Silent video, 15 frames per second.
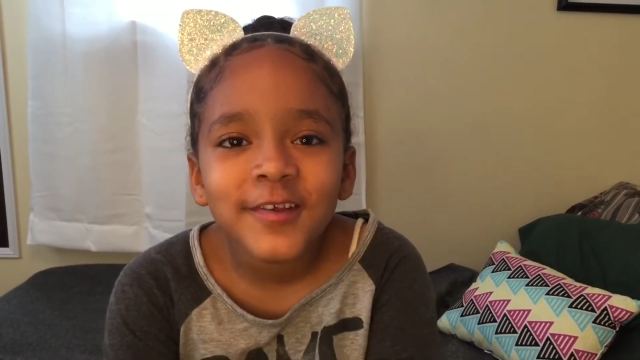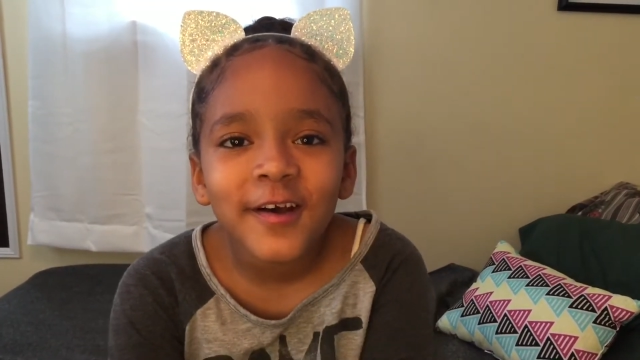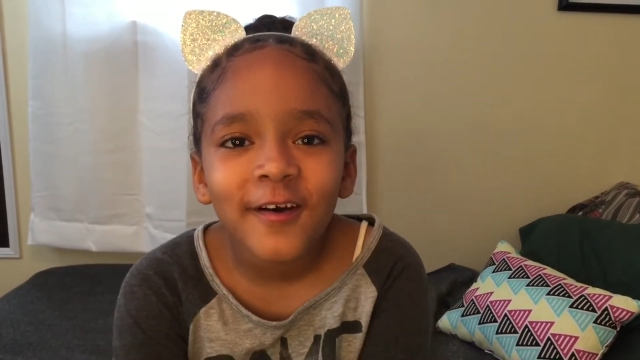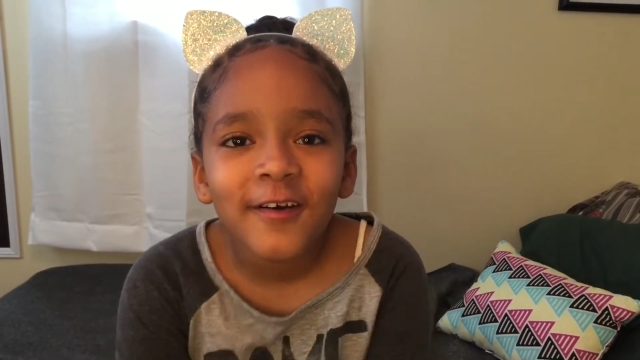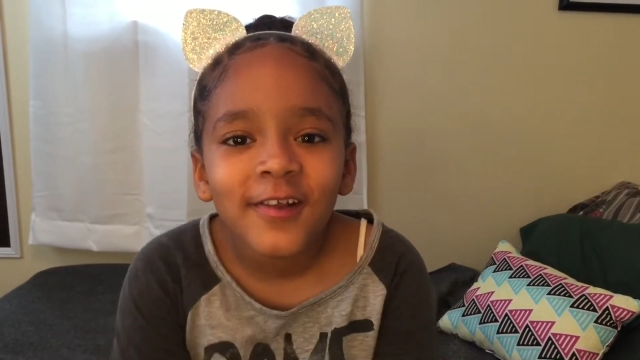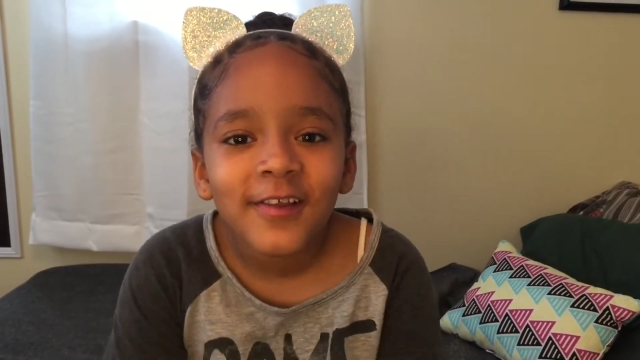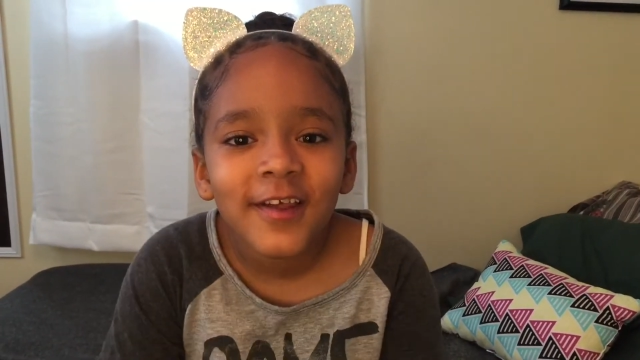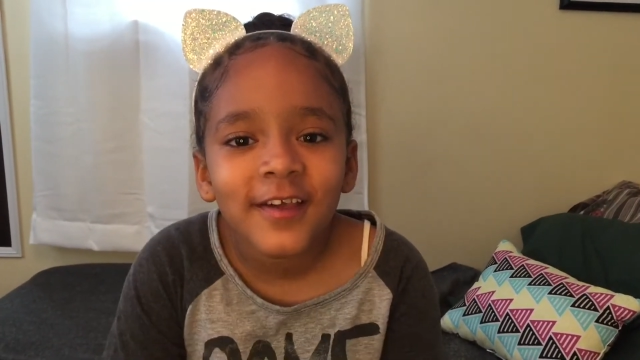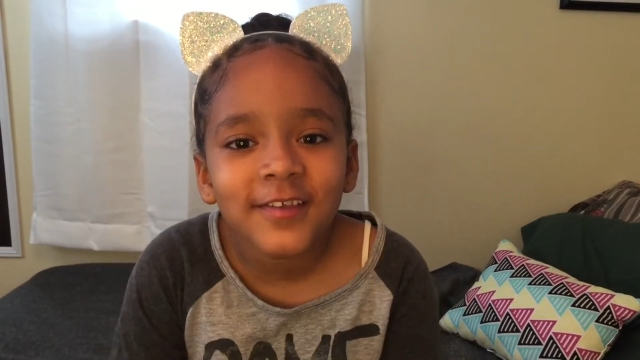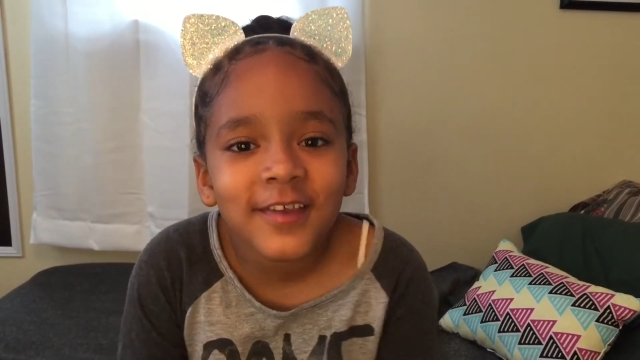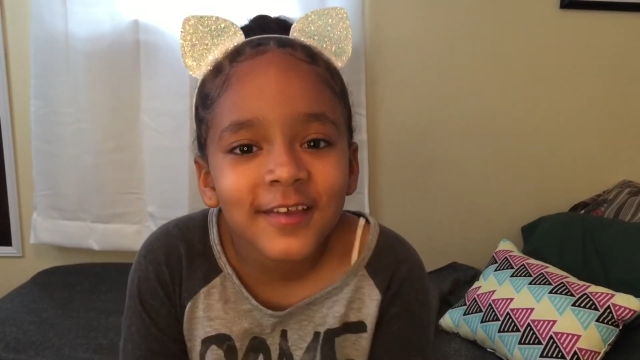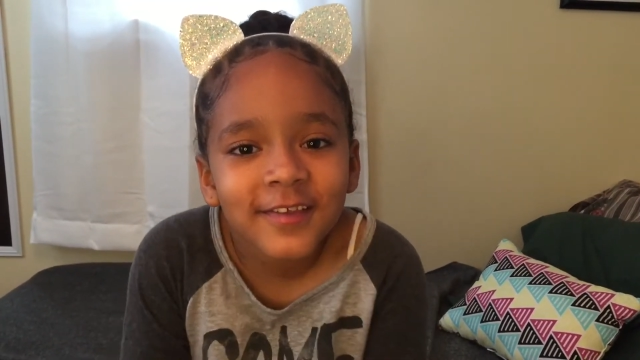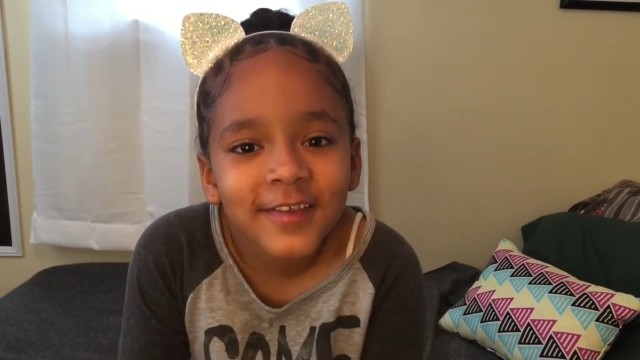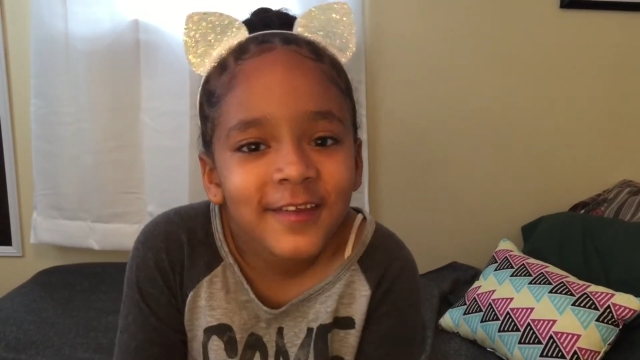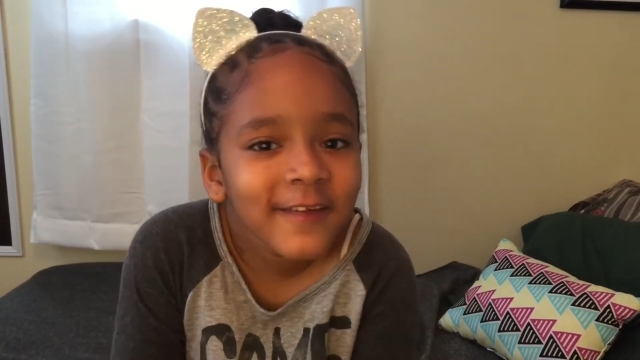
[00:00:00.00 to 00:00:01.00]
so let's
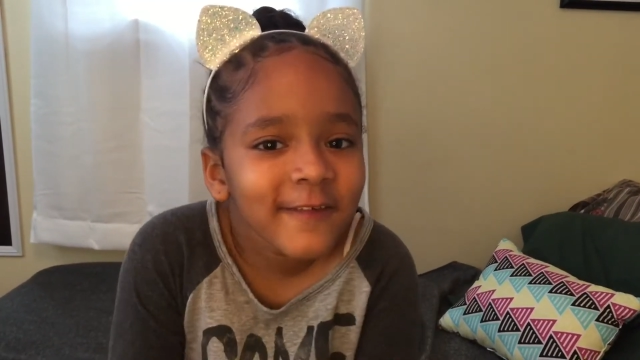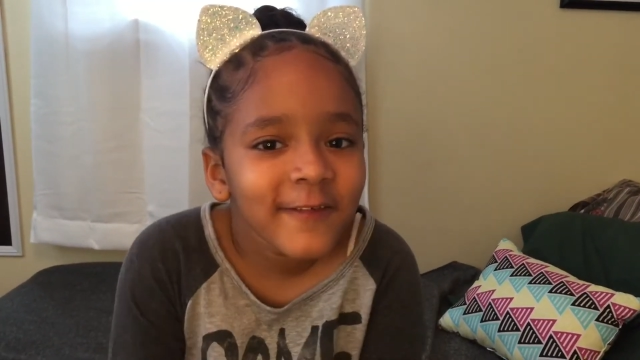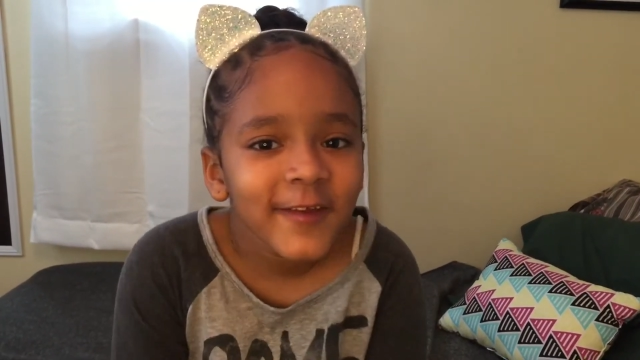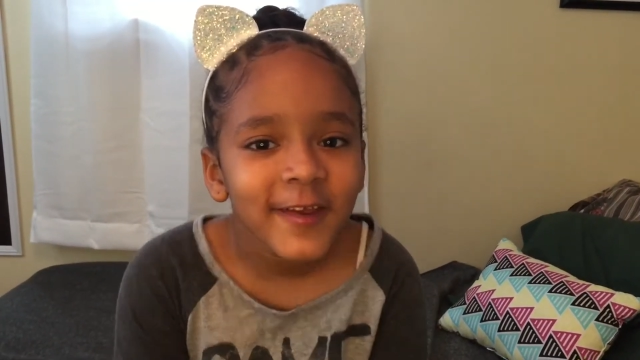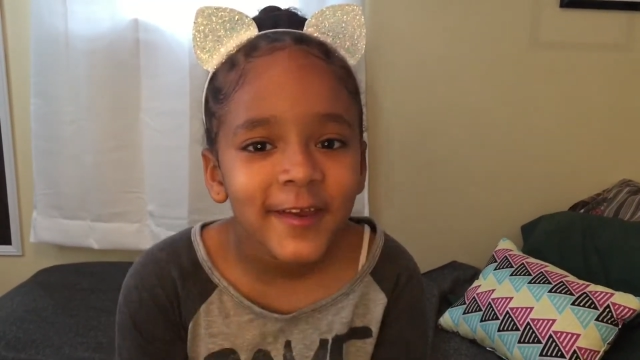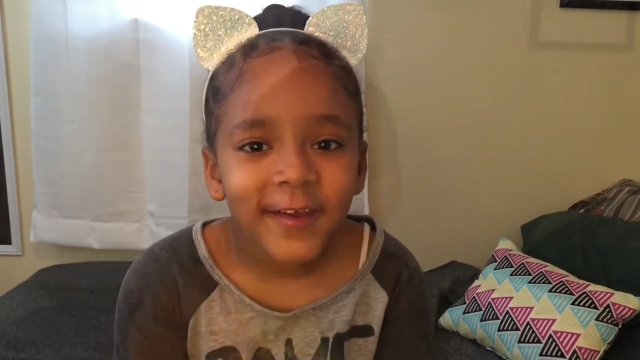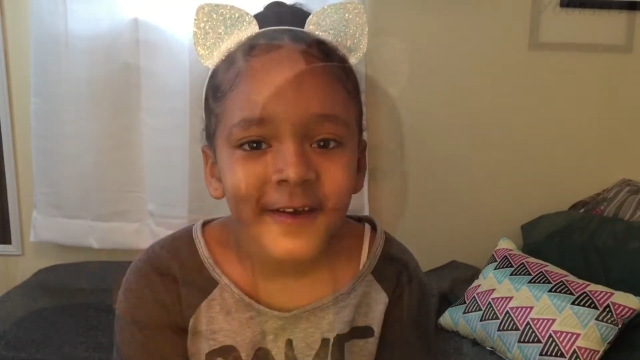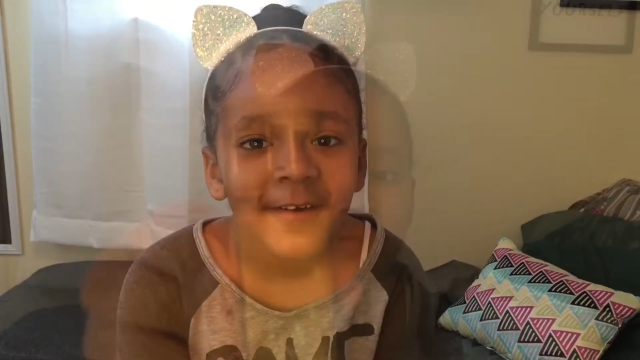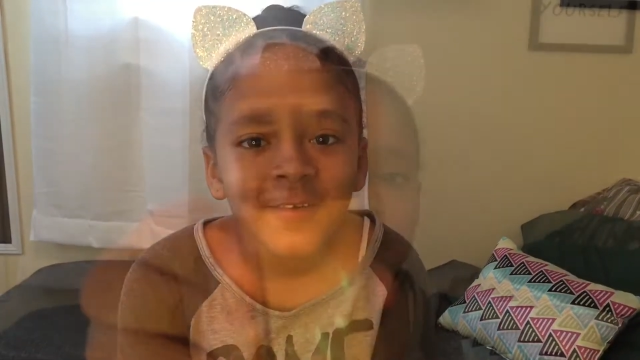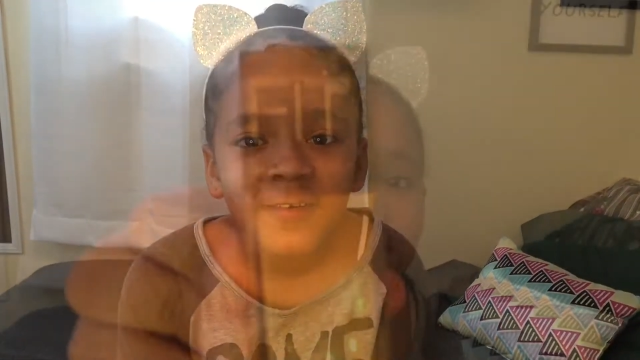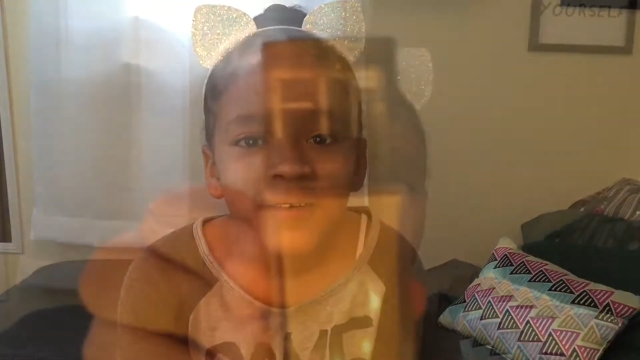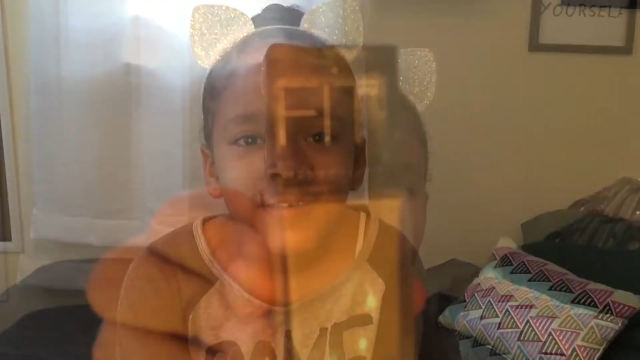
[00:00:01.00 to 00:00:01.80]
get into the video.